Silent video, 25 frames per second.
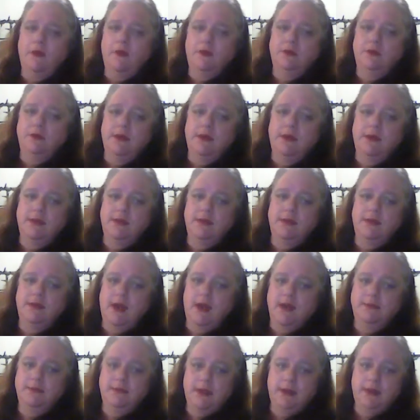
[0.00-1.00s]
that was one of the
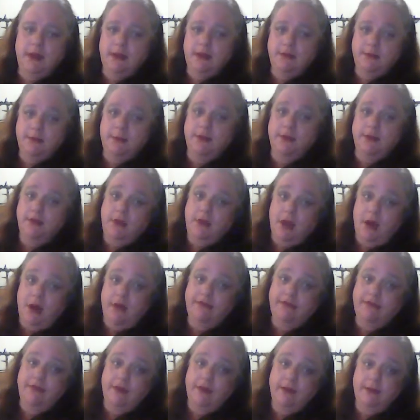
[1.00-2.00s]
times that I smelled
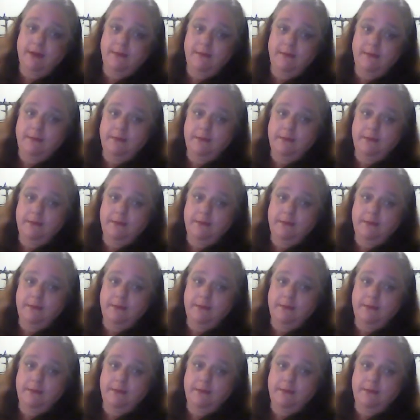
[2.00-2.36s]
coffee.